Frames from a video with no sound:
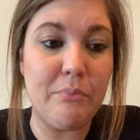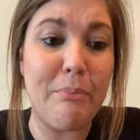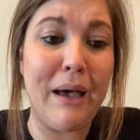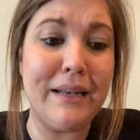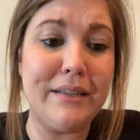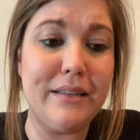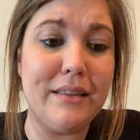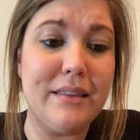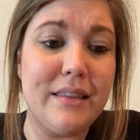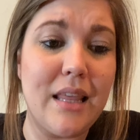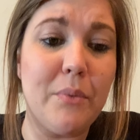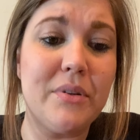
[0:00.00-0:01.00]
"But
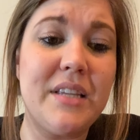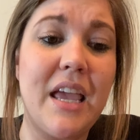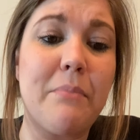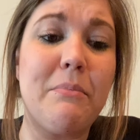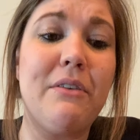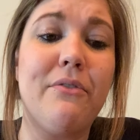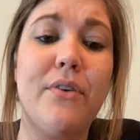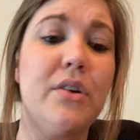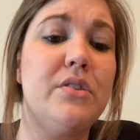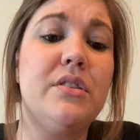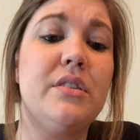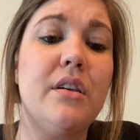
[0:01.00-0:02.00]
they will take me
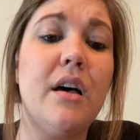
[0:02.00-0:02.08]
first